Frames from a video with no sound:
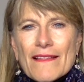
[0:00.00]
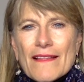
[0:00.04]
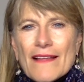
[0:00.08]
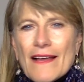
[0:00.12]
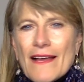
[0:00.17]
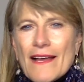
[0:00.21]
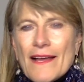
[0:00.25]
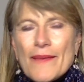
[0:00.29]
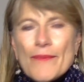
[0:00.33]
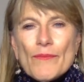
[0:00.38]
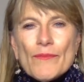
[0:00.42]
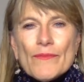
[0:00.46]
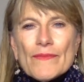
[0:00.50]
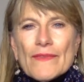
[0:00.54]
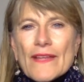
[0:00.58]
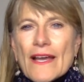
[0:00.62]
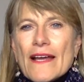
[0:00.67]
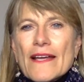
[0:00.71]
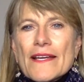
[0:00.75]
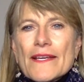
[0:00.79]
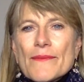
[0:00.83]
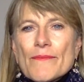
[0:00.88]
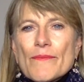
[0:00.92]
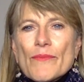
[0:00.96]
I'm
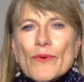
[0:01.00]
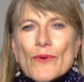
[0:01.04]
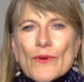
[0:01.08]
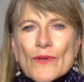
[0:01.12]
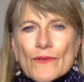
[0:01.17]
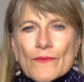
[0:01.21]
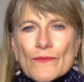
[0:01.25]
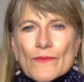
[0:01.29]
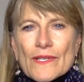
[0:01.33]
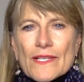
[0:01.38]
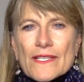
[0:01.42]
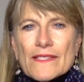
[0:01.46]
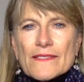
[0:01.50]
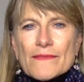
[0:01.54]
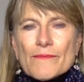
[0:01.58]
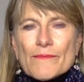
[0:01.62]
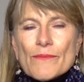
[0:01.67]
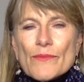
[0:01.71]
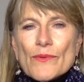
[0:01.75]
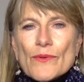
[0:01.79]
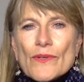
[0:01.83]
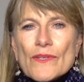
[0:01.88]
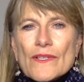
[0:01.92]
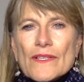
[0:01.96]
not important. What is
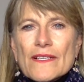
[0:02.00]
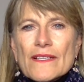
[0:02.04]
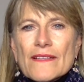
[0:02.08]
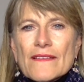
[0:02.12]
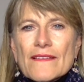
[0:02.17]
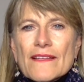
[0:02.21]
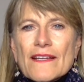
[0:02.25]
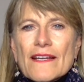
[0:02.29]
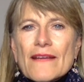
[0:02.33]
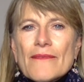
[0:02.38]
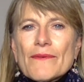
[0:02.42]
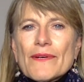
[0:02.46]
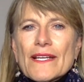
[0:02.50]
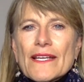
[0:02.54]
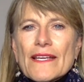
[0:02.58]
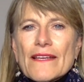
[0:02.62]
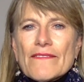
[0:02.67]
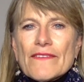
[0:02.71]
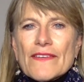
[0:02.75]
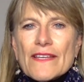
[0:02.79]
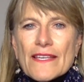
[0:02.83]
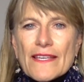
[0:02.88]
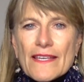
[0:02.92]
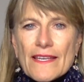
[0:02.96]
important is that I want to give
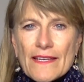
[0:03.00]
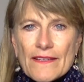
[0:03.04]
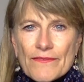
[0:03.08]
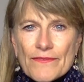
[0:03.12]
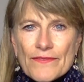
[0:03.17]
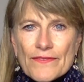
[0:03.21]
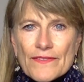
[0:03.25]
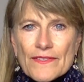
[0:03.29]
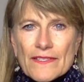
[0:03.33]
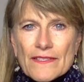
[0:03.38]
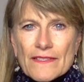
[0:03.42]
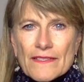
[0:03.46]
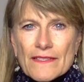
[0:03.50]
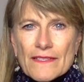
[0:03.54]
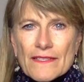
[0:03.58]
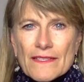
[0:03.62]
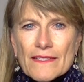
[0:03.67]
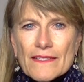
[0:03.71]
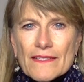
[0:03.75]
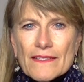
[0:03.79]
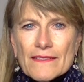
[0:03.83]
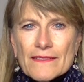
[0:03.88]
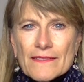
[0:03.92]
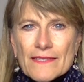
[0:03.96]
a gift
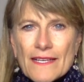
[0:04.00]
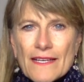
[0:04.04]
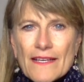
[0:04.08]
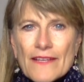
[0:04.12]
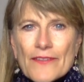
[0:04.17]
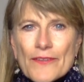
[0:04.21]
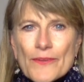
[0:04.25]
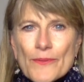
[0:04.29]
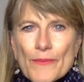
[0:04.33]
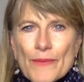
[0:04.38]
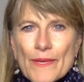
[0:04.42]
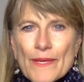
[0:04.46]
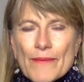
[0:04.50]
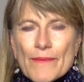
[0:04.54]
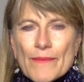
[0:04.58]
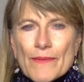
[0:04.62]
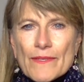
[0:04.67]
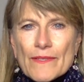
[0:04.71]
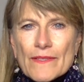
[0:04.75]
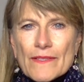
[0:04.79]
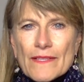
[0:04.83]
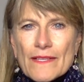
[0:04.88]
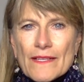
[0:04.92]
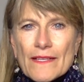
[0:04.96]
to other
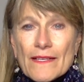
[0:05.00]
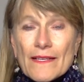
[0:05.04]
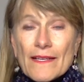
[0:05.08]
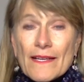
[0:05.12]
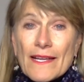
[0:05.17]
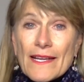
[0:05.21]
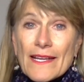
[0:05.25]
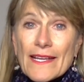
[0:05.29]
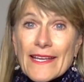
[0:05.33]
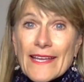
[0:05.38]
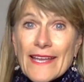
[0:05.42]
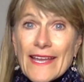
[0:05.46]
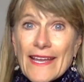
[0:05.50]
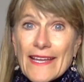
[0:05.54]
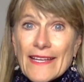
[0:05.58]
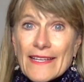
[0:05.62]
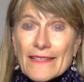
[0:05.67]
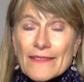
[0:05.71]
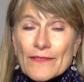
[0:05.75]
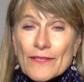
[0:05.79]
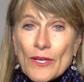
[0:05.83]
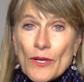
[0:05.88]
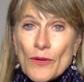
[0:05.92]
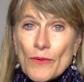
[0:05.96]
people. And
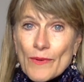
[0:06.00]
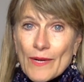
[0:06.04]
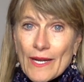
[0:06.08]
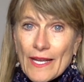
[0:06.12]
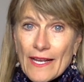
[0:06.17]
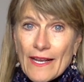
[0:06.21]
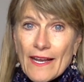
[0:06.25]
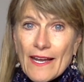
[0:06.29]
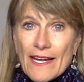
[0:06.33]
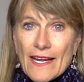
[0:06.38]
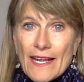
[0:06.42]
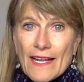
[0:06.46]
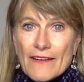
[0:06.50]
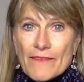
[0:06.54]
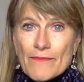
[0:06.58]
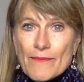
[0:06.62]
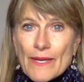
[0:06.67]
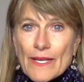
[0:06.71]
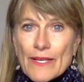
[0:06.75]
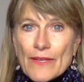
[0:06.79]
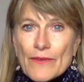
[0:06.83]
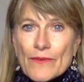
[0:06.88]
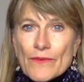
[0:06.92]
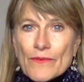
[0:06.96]
again, when I got out of
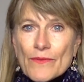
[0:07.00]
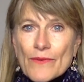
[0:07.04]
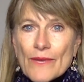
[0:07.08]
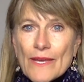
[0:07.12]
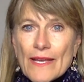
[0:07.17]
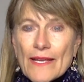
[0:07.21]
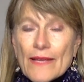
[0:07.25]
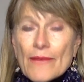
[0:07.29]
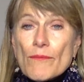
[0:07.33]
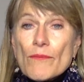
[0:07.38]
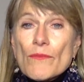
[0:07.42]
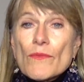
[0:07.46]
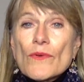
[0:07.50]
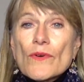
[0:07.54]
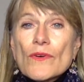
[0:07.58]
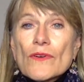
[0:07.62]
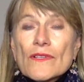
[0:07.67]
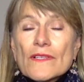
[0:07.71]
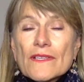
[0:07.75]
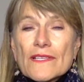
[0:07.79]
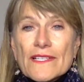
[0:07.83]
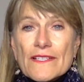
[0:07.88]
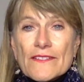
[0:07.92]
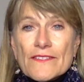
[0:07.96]
my own way,
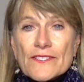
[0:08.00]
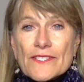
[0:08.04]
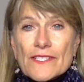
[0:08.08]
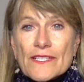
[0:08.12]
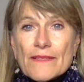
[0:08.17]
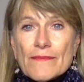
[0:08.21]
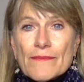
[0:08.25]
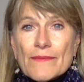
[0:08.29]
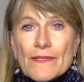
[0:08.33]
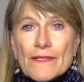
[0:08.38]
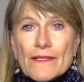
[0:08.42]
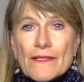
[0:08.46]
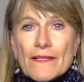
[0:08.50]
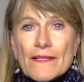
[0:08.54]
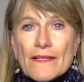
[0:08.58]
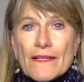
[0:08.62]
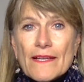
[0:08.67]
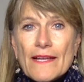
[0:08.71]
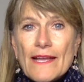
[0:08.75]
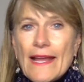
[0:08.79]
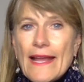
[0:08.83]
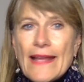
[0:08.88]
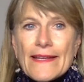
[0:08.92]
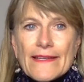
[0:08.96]
moral leadership,
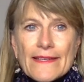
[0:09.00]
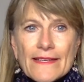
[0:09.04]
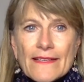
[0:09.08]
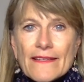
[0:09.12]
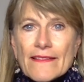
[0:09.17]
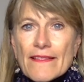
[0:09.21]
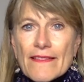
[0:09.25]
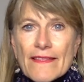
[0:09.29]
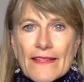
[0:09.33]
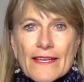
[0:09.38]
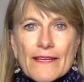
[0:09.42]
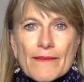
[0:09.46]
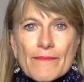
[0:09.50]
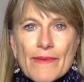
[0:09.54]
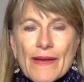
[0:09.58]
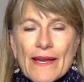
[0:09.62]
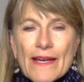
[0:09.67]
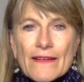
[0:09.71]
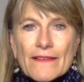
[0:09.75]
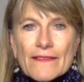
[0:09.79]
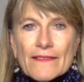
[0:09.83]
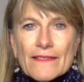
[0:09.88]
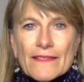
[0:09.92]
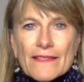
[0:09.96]
and didn't think
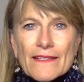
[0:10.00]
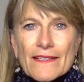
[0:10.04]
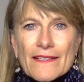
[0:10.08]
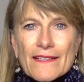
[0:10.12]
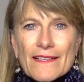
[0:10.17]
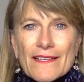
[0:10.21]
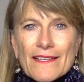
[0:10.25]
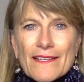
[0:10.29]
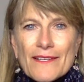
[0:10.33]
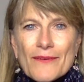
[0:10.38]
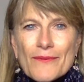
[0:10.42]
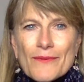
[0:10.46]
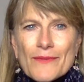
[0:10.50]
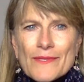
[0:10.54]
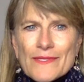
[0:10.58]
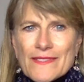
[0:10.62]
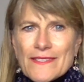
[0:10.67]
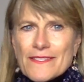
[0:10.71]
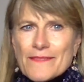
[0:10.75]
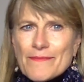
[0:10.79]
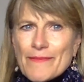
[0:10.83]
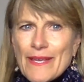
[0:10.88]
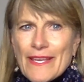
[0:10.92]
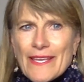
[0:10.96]
about, was
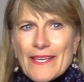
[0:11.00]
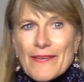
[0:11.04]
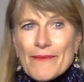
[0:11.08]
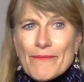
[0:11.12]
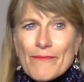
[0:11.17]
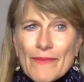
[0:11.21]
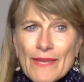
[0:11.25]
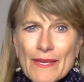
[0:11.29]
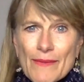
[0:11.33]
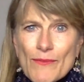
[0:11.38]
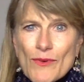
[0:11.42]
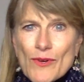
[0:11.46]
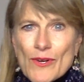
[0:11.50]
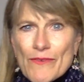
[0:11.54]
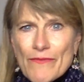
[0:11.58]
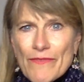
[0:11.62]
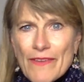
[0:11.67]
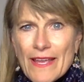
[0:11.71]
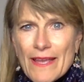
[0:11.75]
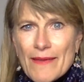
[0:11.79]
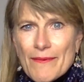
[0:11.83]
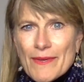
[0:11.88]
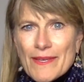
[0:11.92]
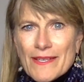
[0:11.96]
this making me more
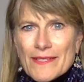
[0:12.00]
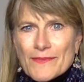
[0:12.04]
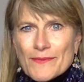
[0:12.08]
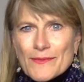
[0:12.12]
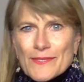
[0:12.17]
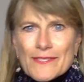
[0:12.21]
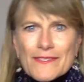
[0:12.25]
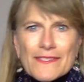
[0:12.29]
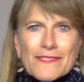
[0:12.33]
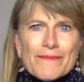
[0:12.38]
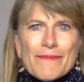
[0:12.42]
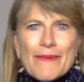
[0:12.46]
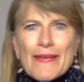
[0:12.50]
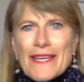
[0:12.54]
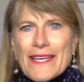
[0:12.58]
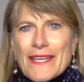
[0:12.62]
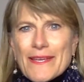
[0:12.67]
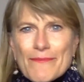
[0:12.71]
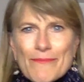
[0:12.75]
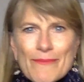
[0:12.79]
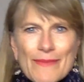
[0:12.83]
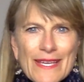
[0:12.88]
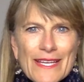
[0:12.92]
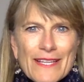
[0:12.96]
famous? Was this
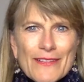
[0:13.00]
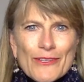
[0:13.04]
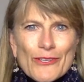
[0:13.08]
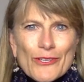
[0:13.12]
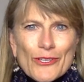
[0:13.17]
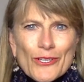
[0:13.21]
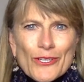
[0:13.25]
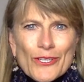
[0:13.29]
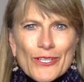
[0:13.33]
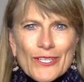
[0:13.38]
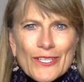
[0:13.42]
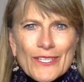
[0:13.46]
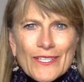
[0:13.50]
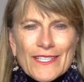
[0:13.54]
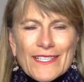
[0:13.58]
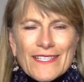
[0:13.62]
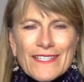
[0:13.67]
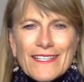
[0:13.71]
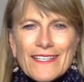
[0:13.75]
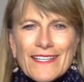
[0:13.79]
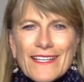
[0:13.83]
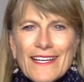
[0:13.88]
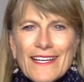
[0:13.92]
making me look good?